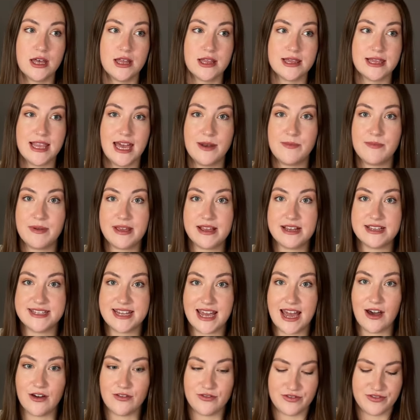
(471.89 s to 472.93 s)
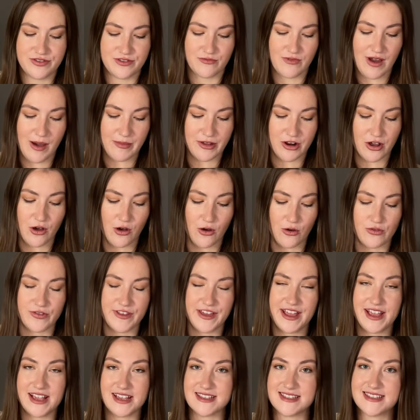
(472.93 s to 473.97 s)
led me down the rabbit hole
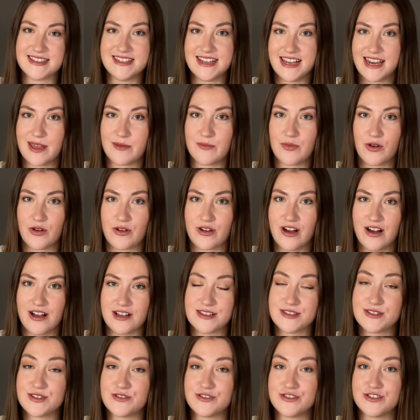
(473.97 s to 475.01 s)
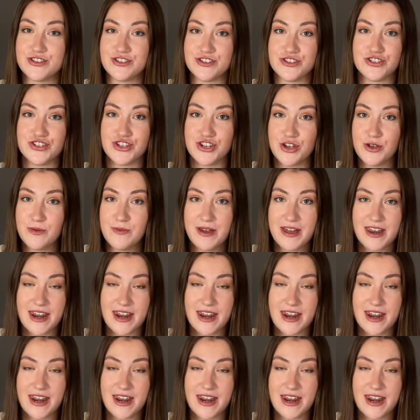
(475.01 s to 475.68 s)
that is knitting podcasts on YouTube,